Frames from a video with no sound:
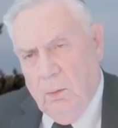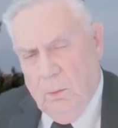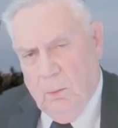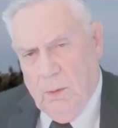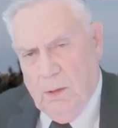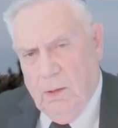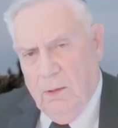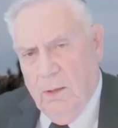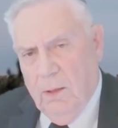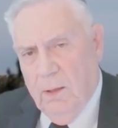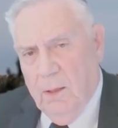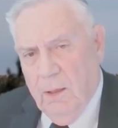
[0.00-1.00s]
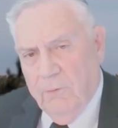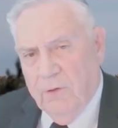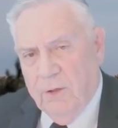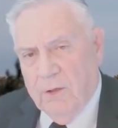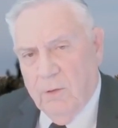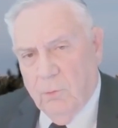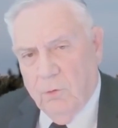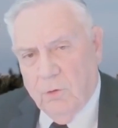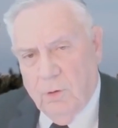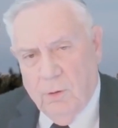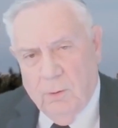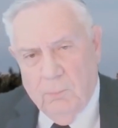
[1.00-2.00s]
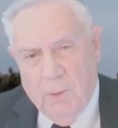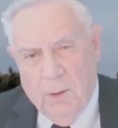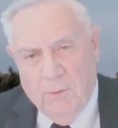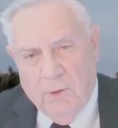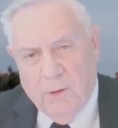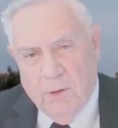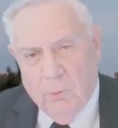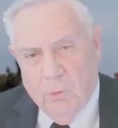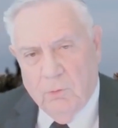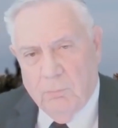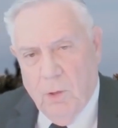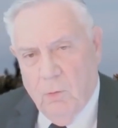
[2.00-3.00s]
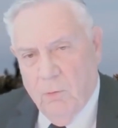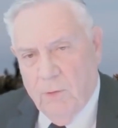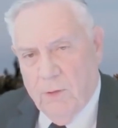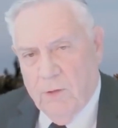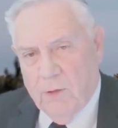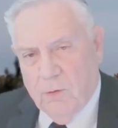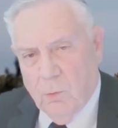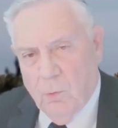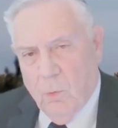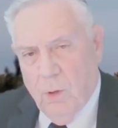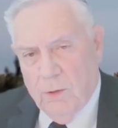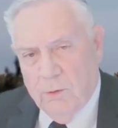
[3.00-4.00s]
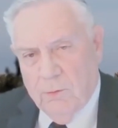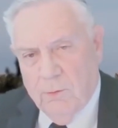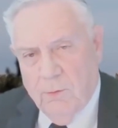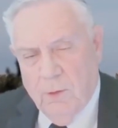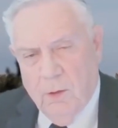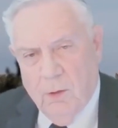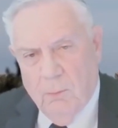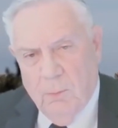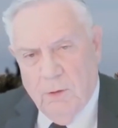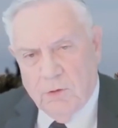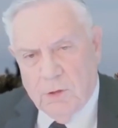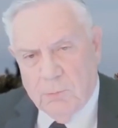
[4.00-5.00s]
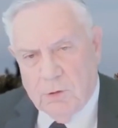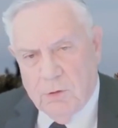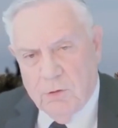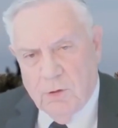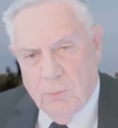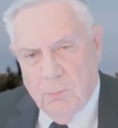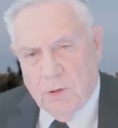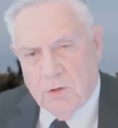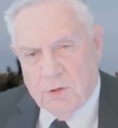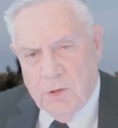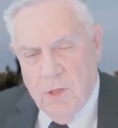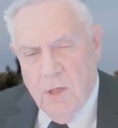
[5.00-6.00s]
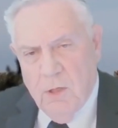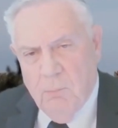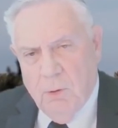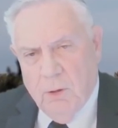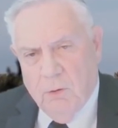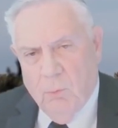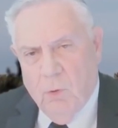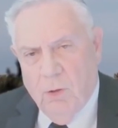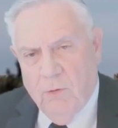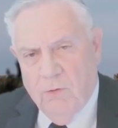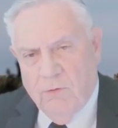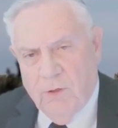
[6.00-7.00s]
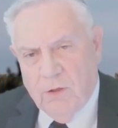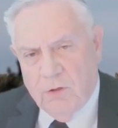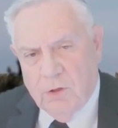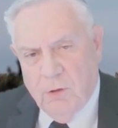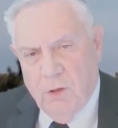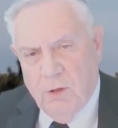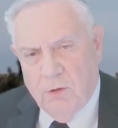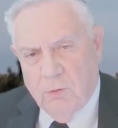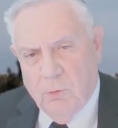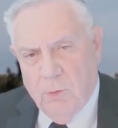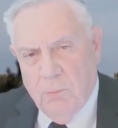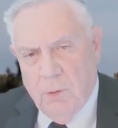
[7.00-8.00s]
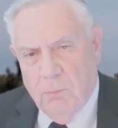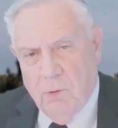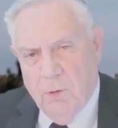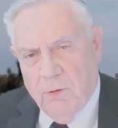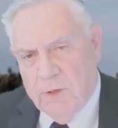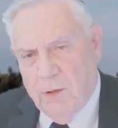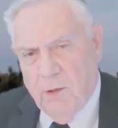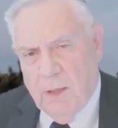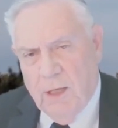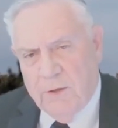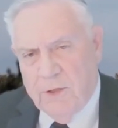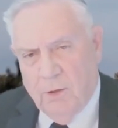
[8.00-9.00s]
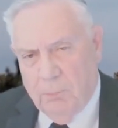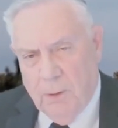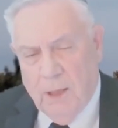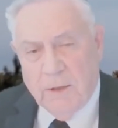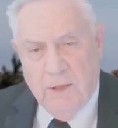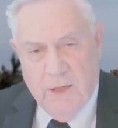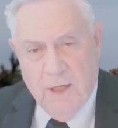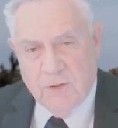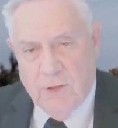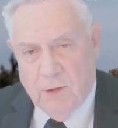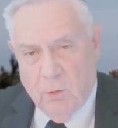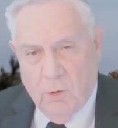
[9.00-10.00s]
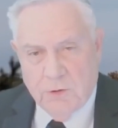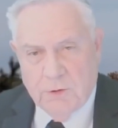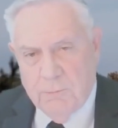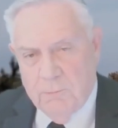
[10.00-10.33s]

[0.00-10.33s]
Well, I think it was a, I think it was both. I think there were white uh, Egyptians and mixed. But one of the things you need to remember until I tell I get asked that question.